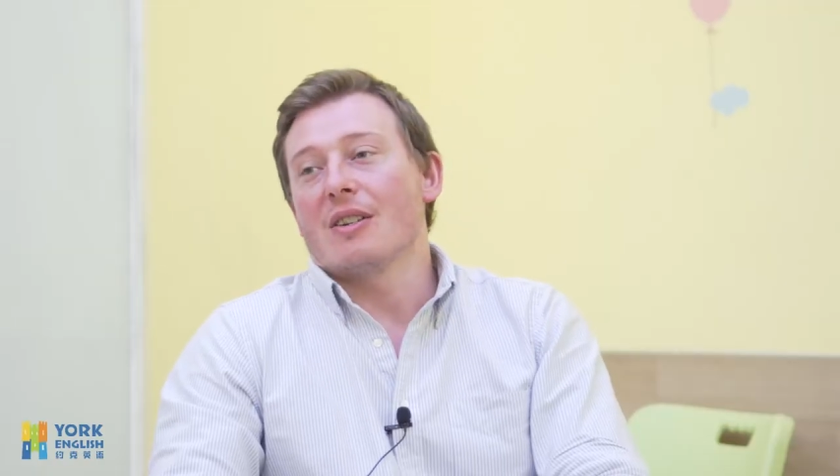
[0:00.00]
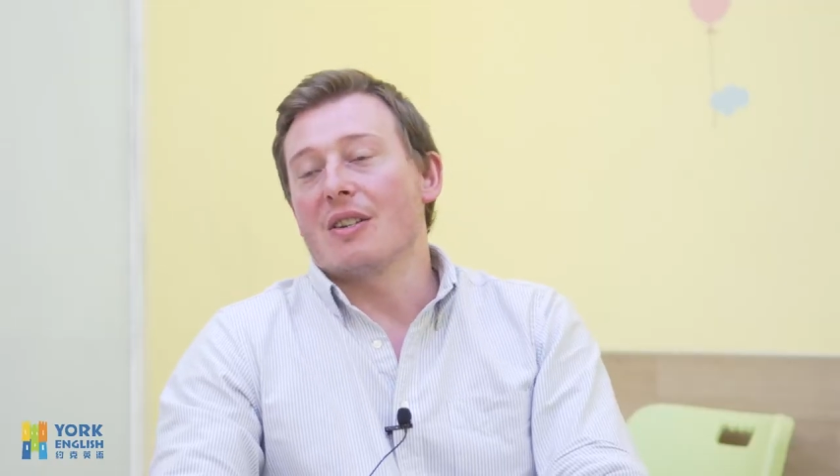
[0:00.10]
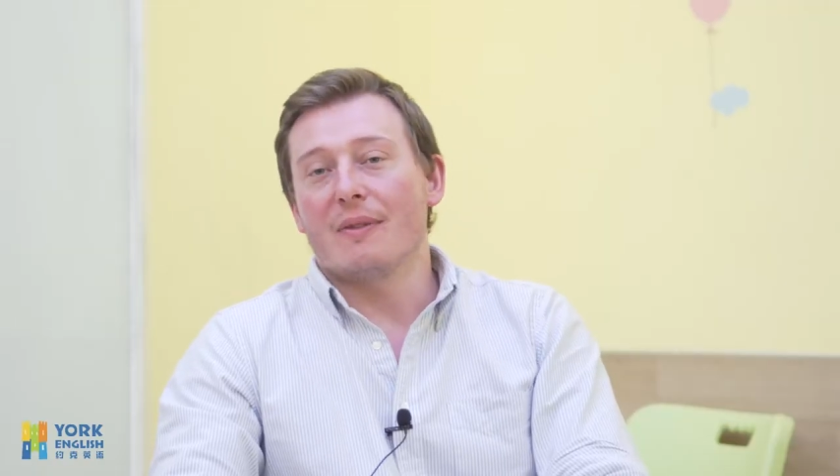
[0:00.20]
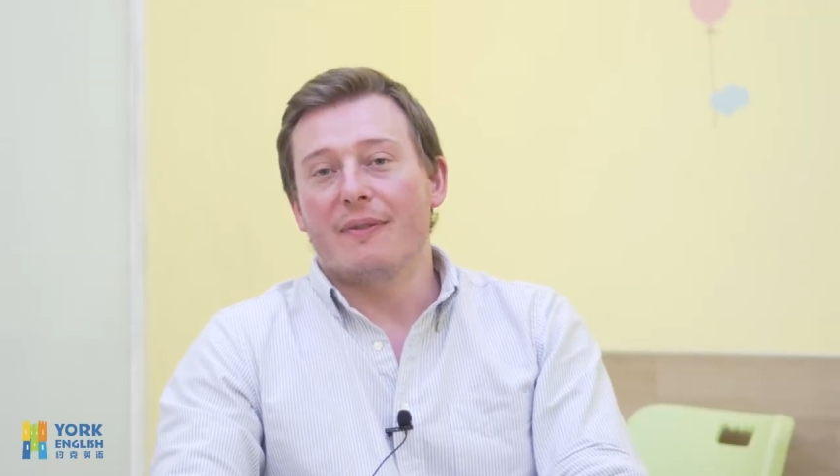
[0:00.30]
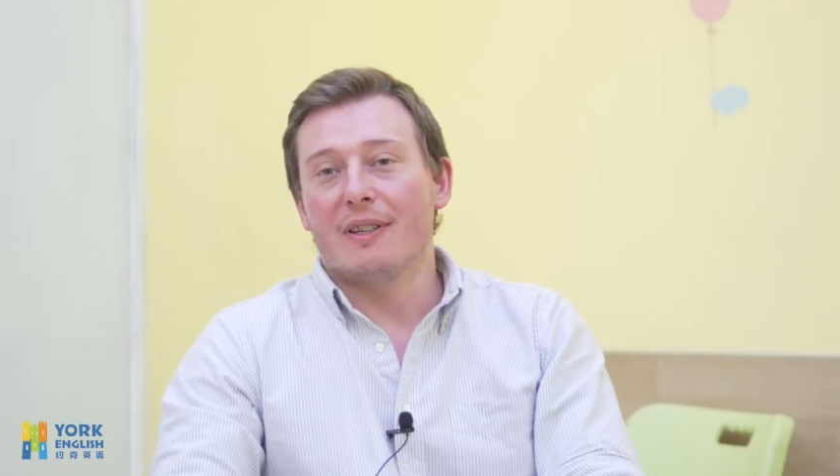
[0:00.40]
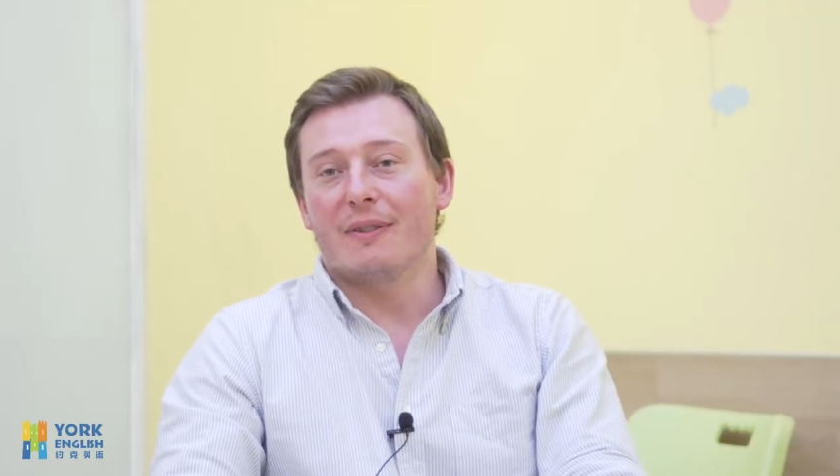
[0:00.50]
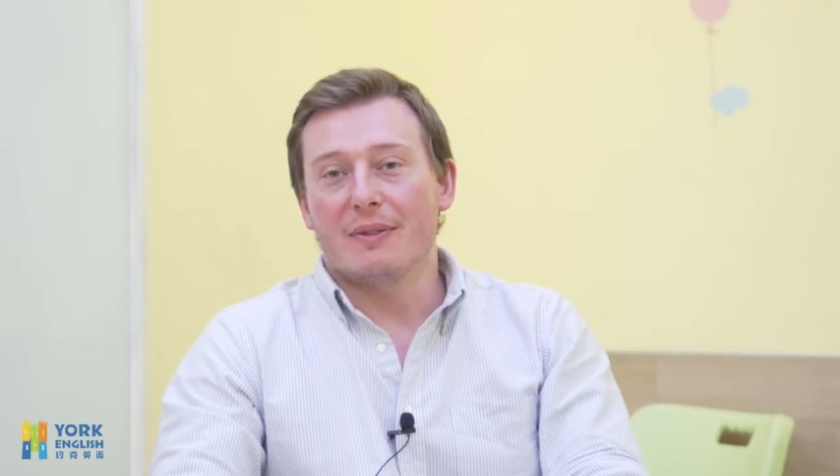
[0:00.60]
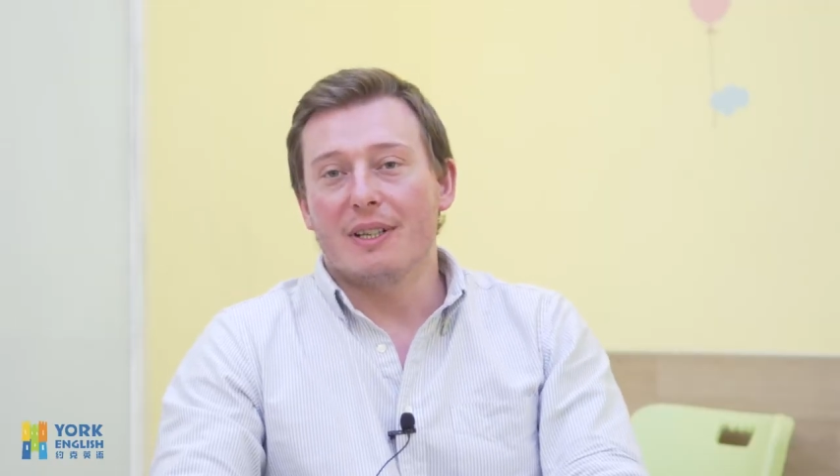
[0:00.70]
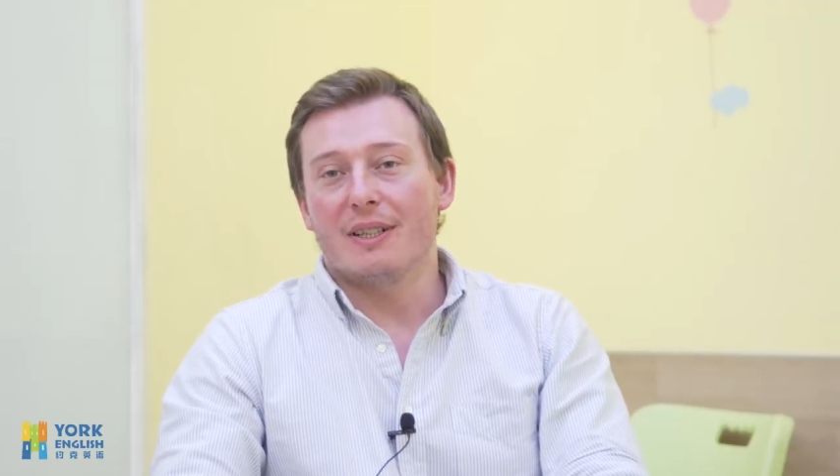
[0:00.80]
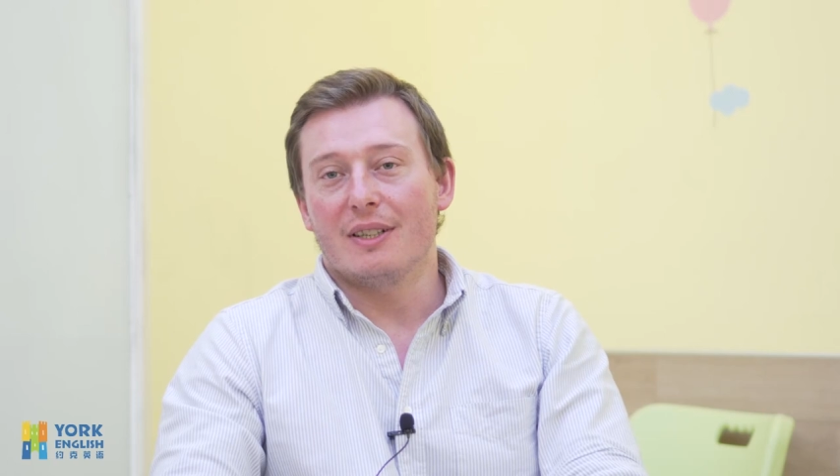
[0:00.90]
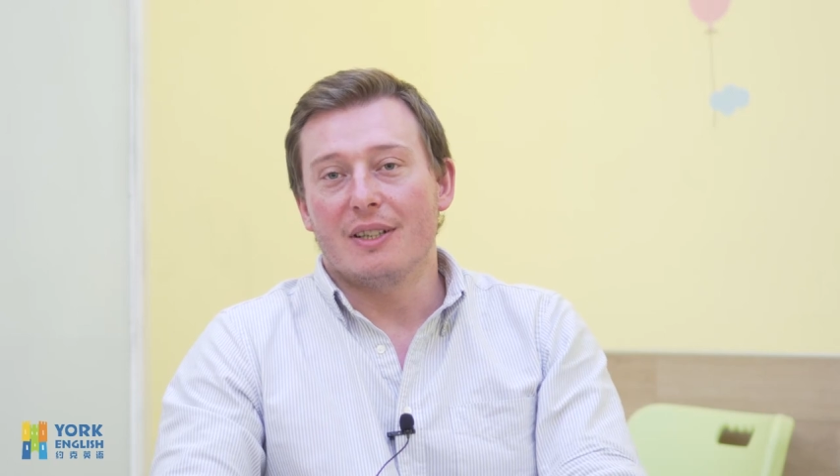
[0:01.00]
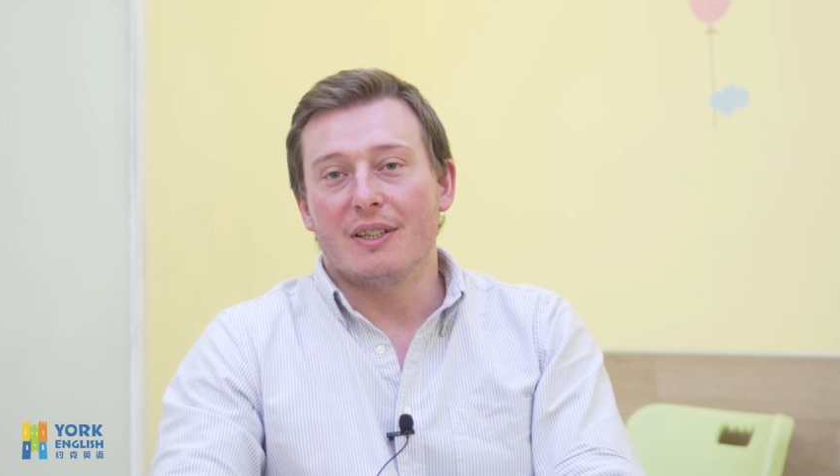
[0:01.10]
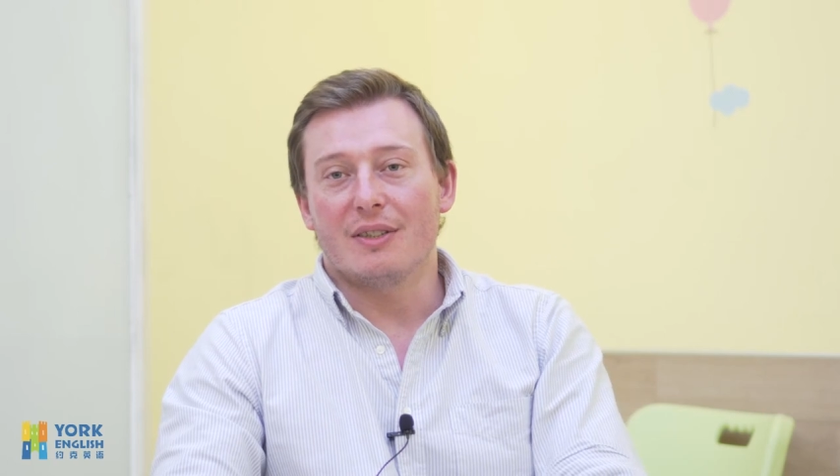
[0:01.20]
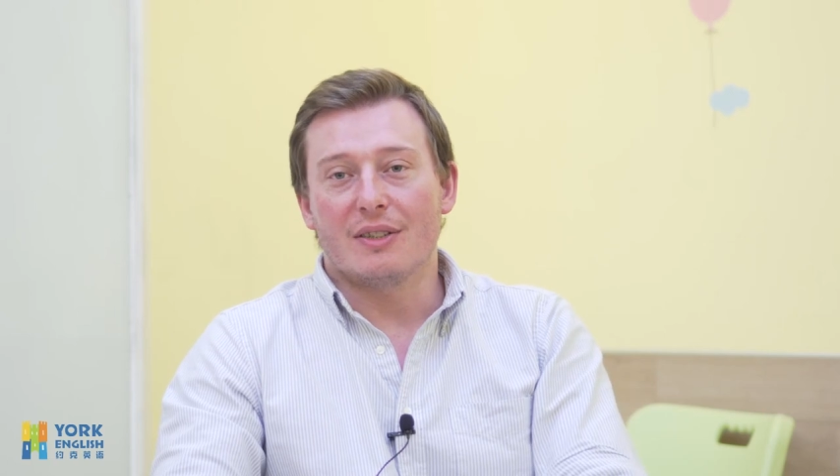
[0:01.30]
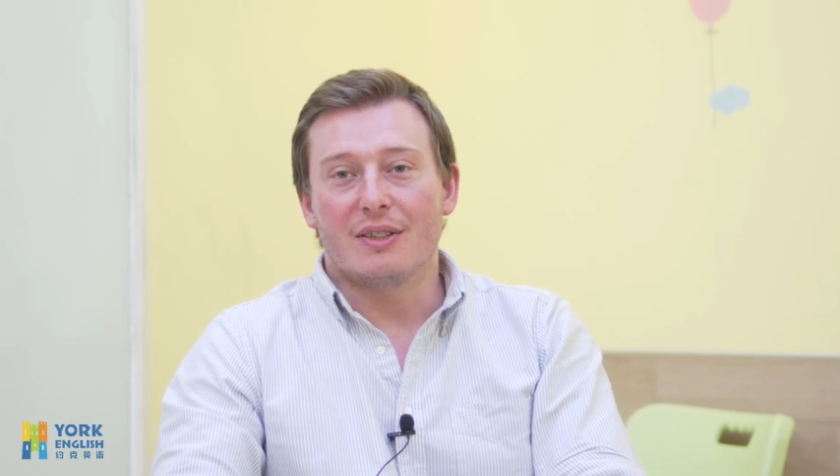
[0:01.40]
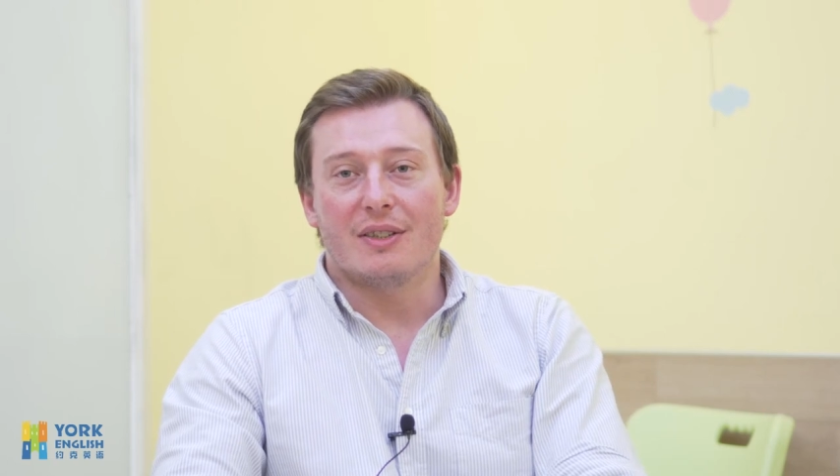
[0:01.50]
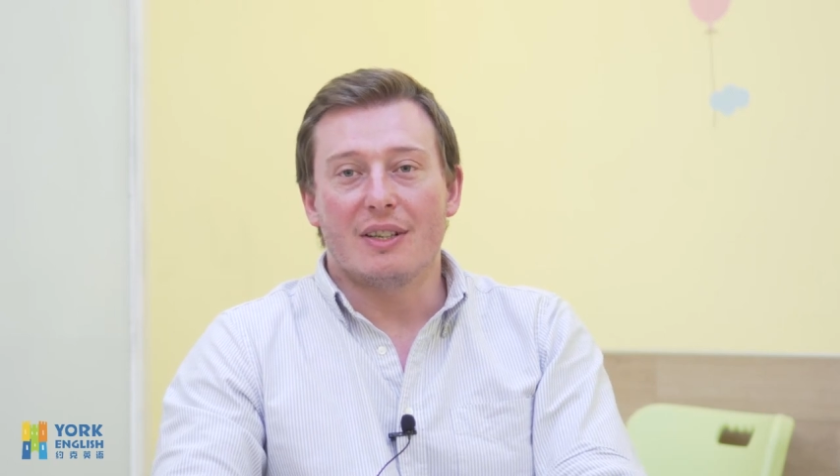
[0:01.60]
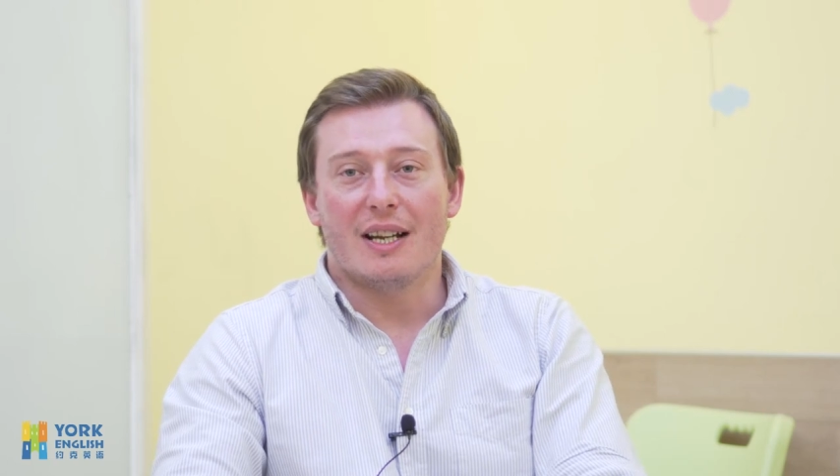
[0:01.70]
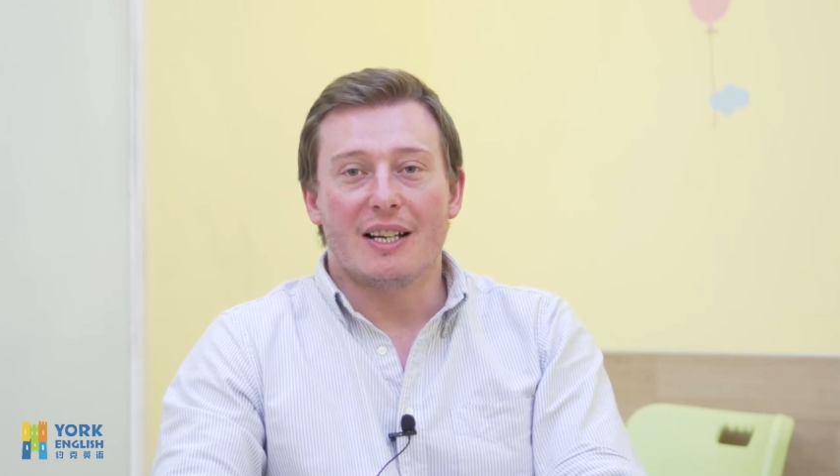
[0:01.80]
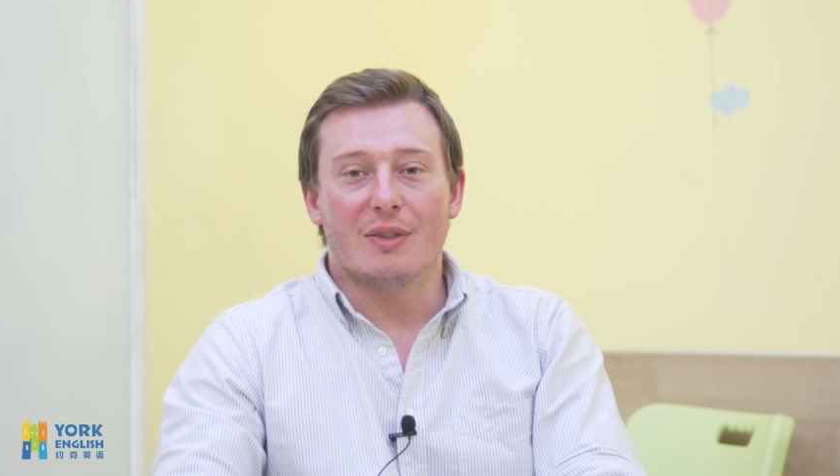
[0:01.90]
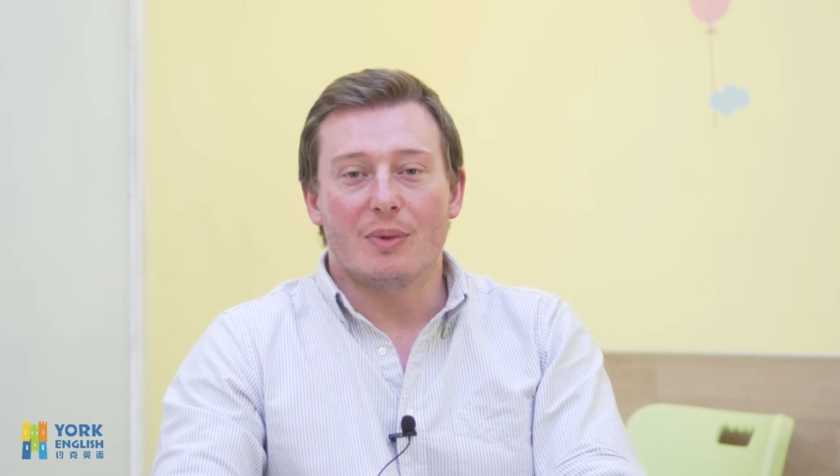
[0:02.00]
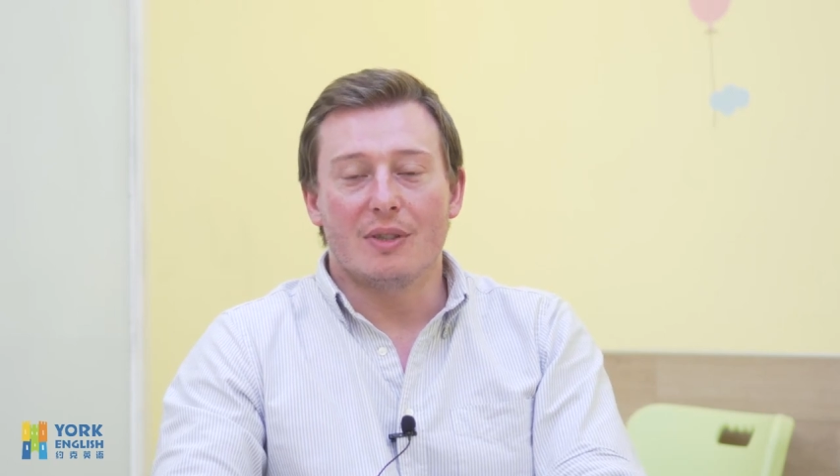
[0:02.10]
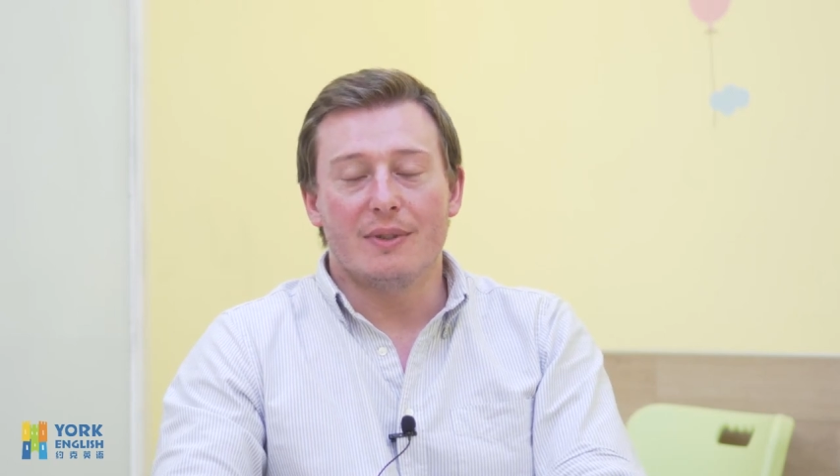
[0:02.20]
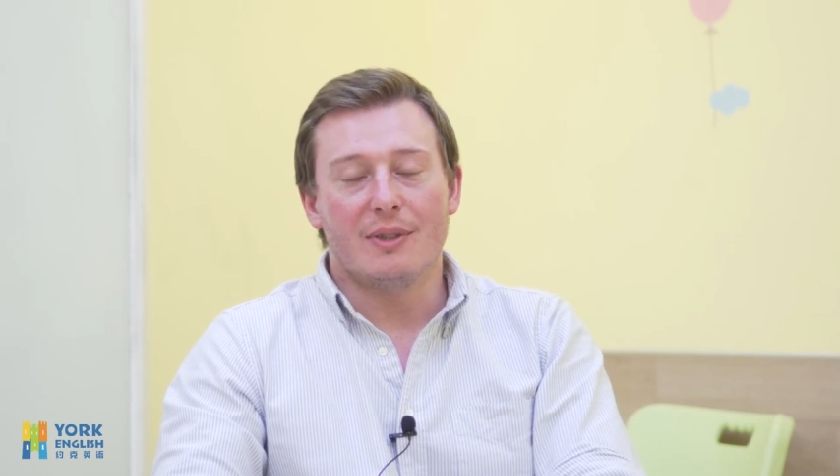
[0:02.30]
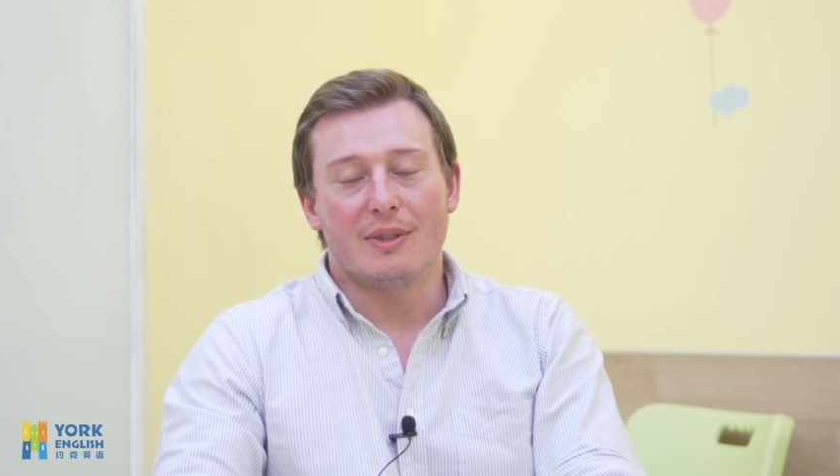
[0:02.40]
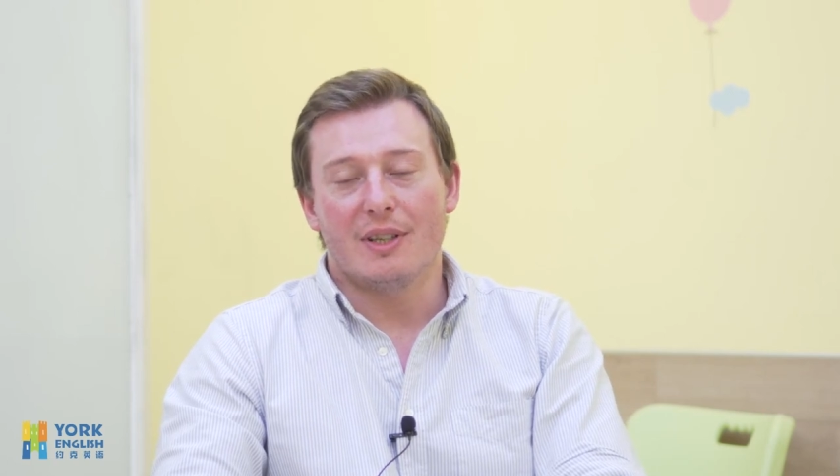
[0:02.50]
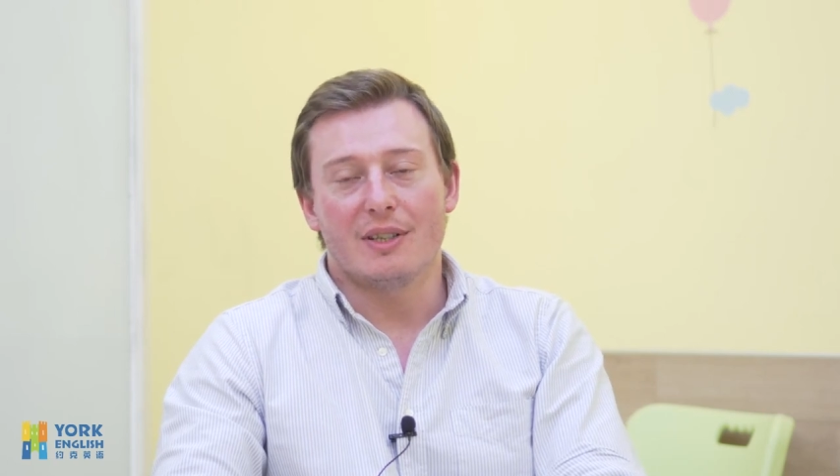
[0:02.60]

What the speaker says: you know, feel free to just ask one of us,